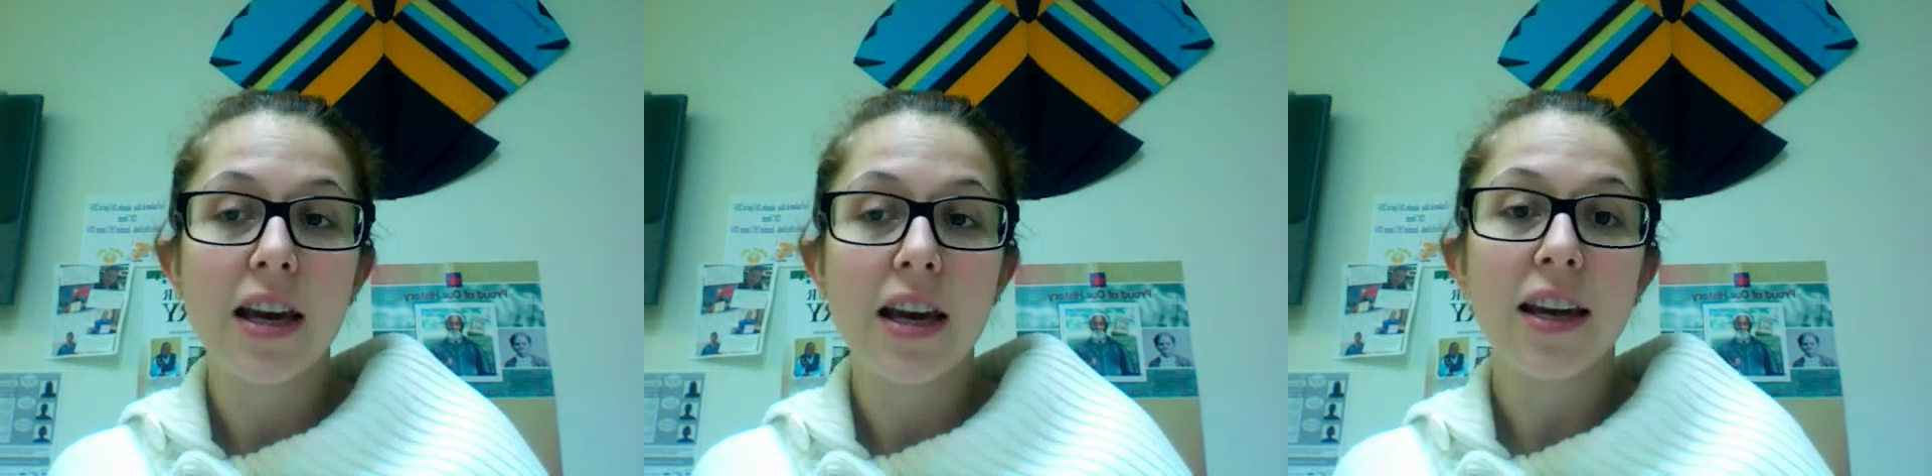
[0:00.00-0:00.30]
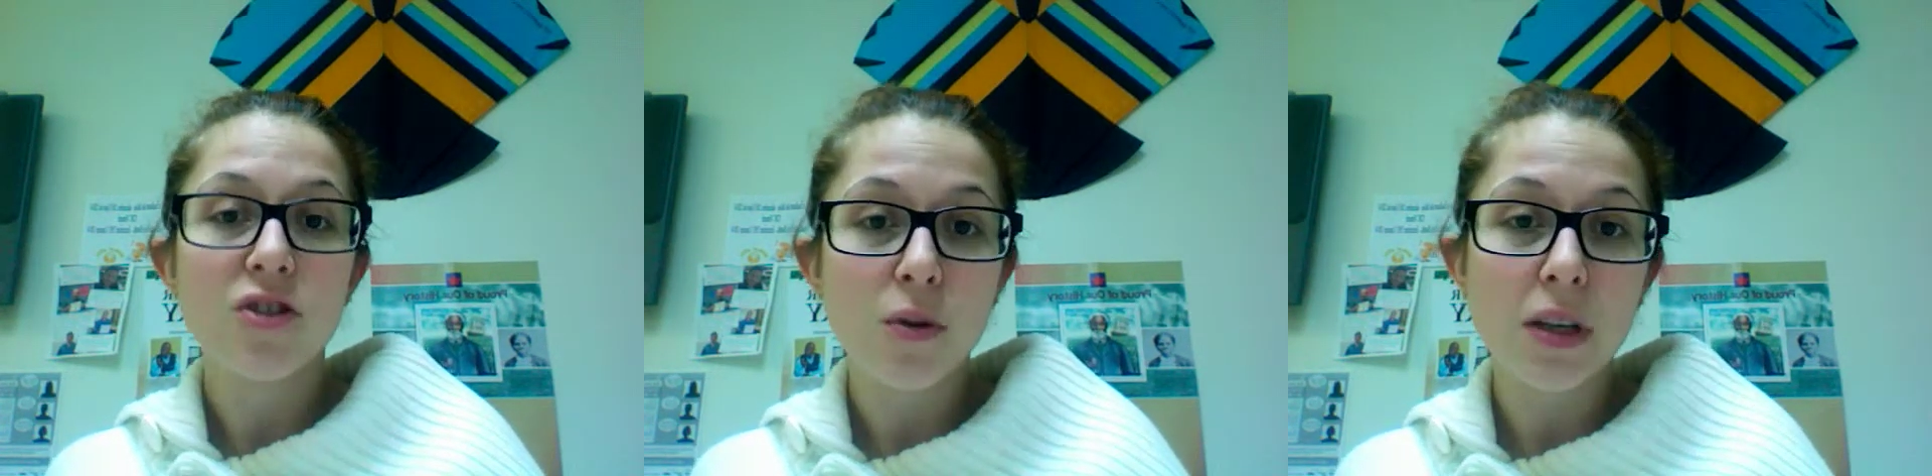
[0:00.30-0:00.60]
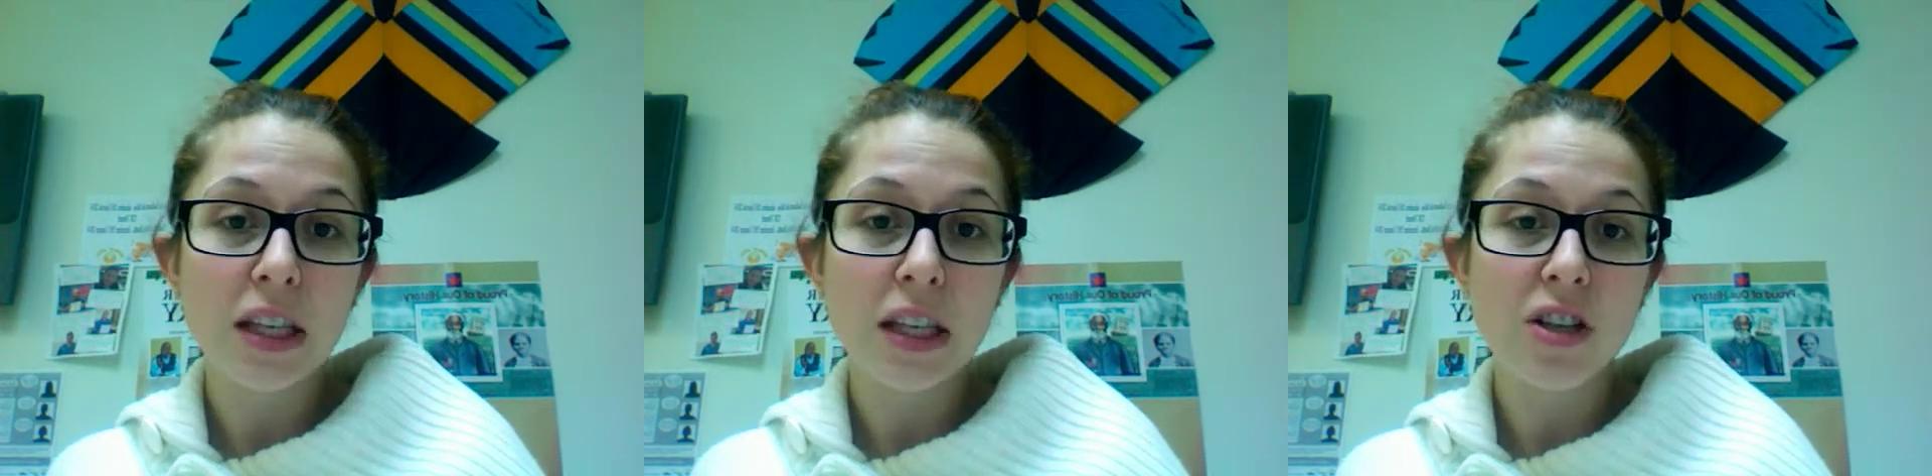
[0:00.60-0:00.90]
issue
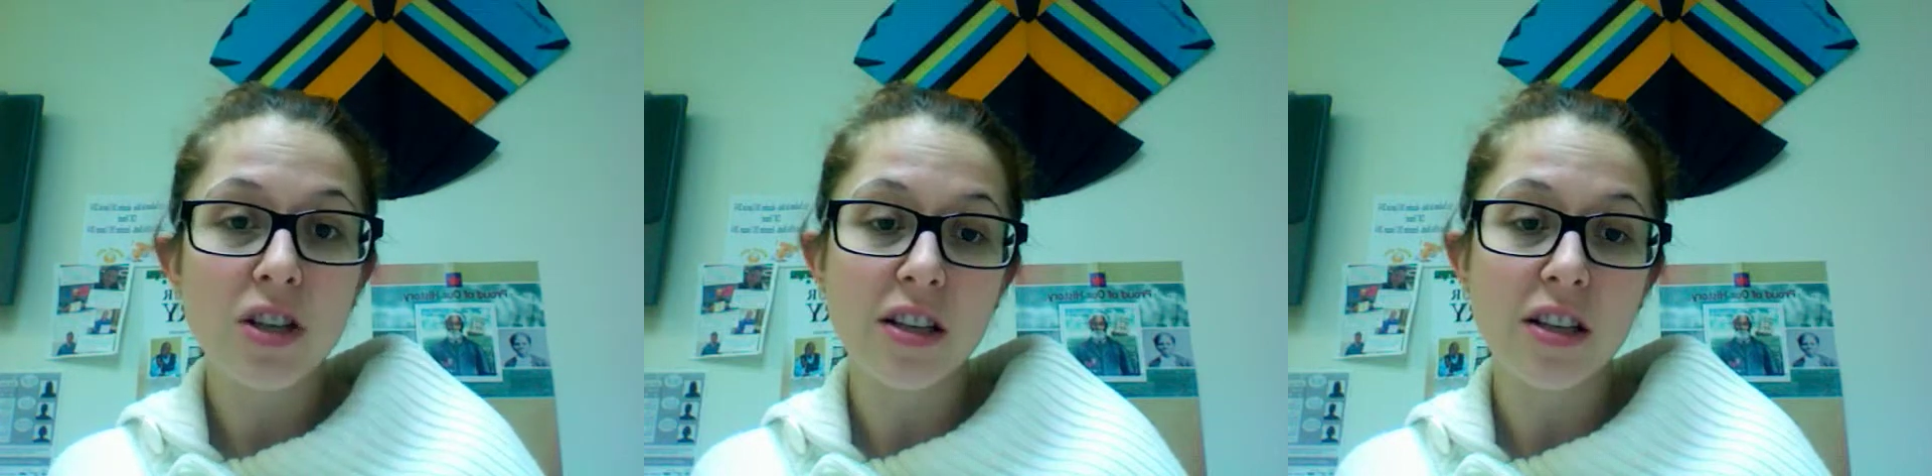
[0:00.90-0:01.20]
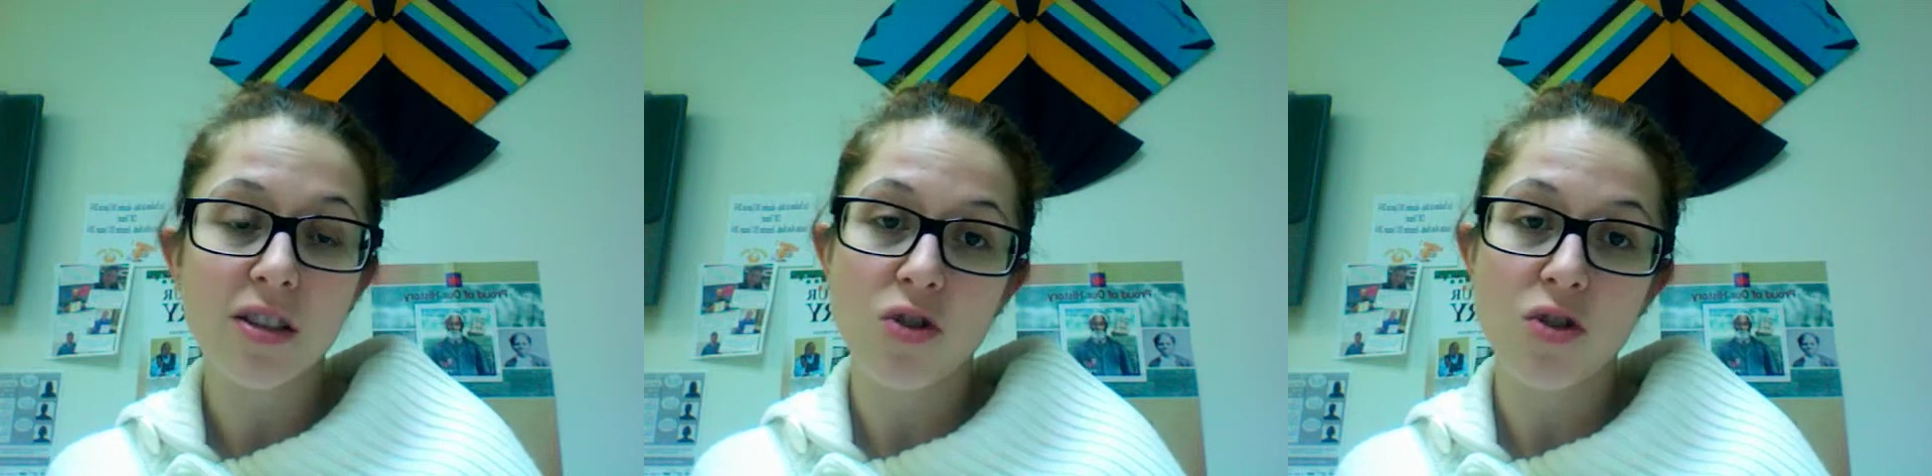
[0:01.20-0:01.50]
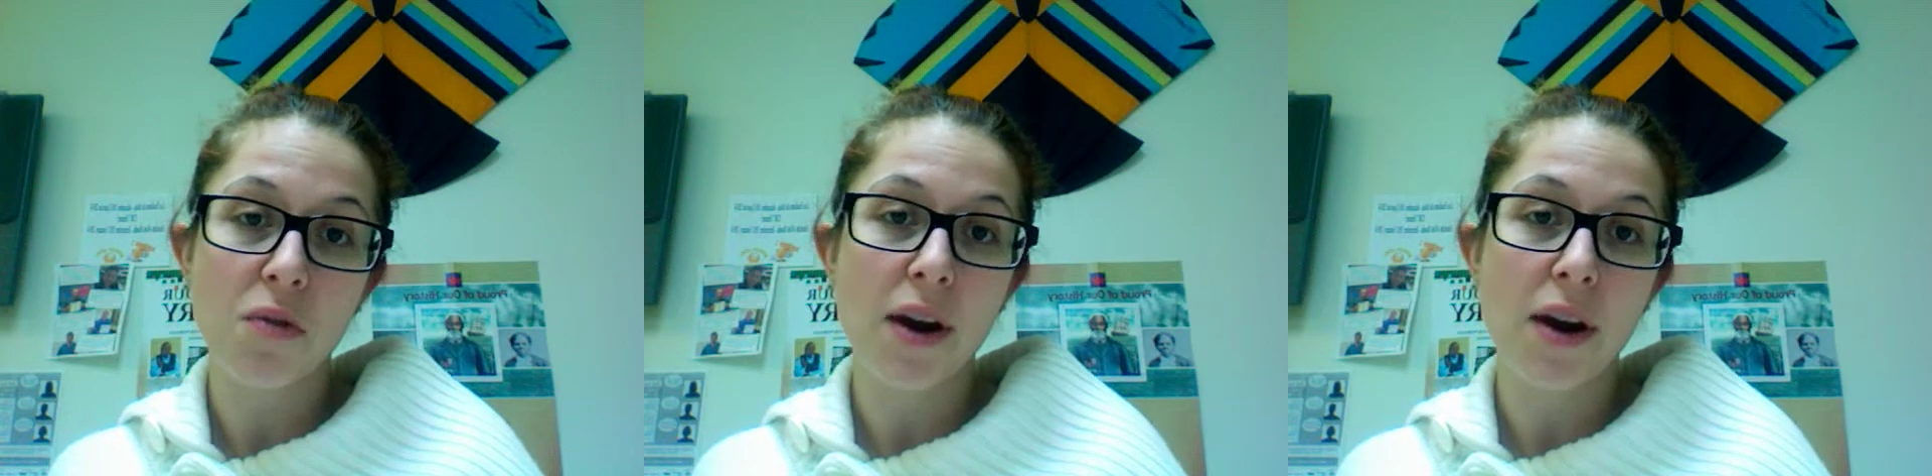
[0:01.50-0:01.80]
and that she needs
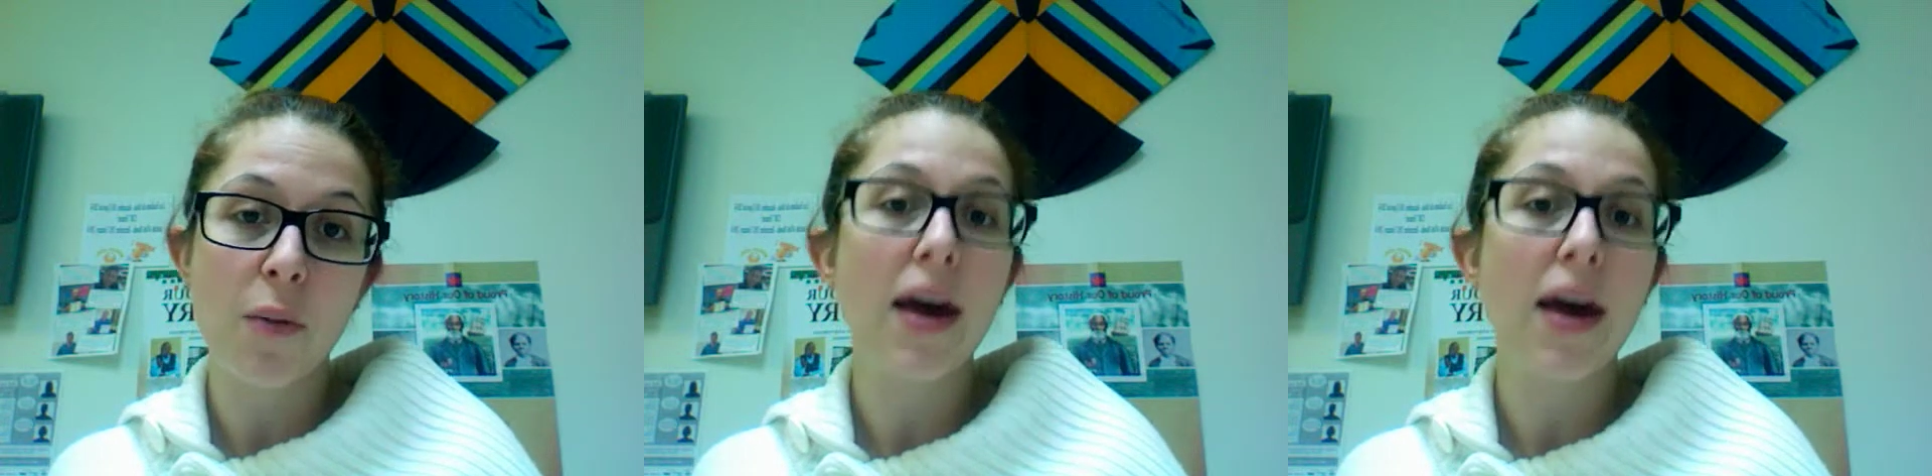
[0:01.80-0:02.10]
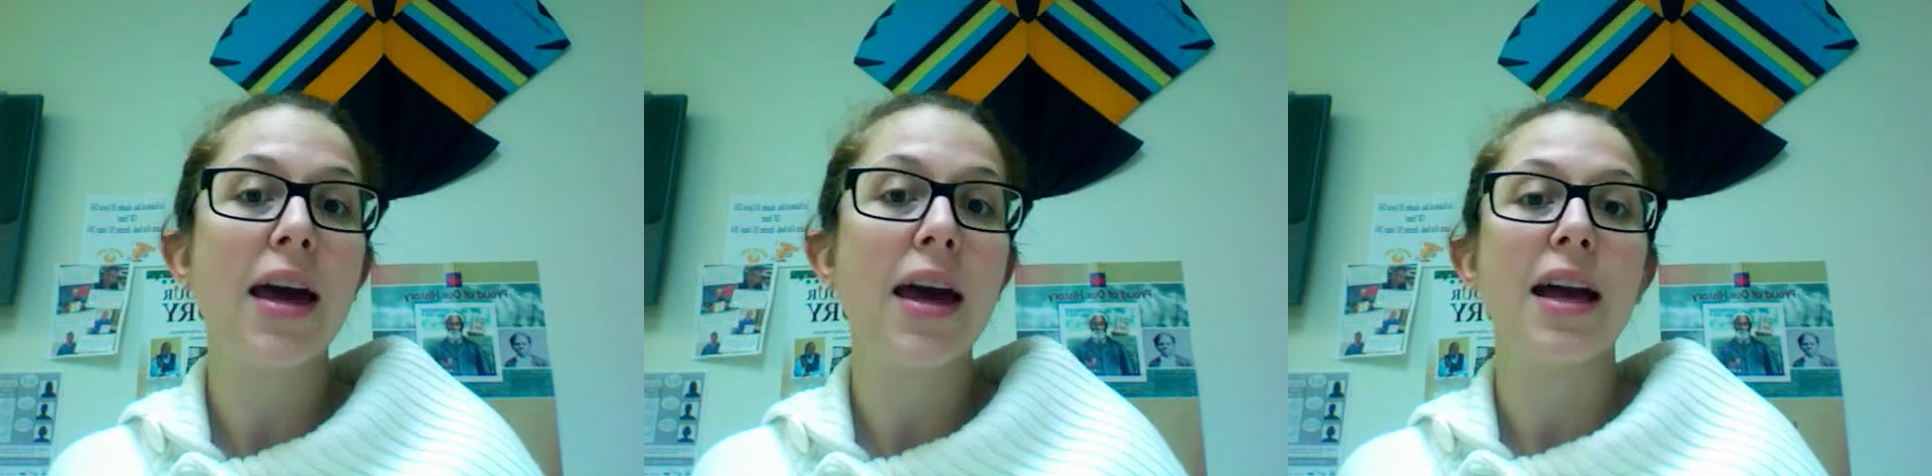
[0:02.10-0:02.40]
surgery right away,